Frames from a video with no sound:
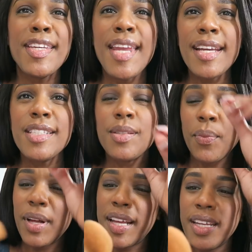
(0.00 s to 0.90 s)
the next
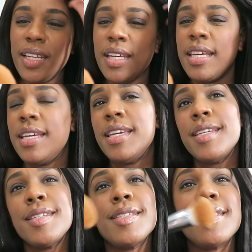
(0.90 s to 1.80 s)
one
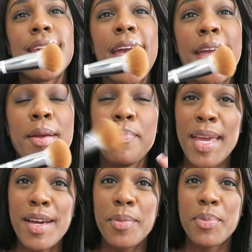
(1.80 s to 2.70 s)
is a
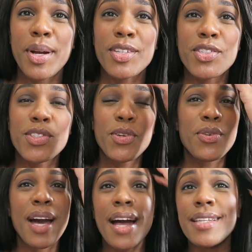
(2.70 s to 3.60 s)
makeup brush. So
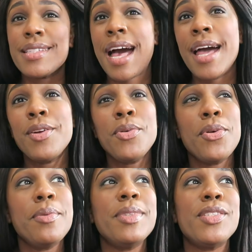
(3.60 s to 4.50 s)
you guys, I don't
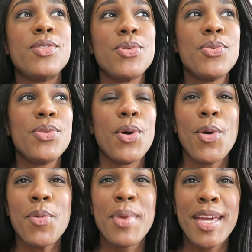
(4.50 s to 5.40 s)
normally do the
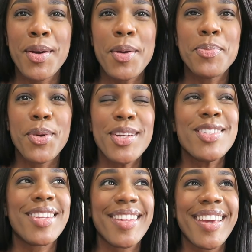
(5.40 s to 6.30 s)
whole makeup
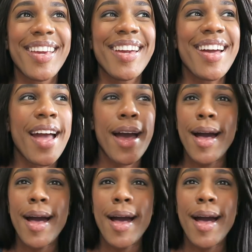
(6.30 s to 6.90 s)
brush thing.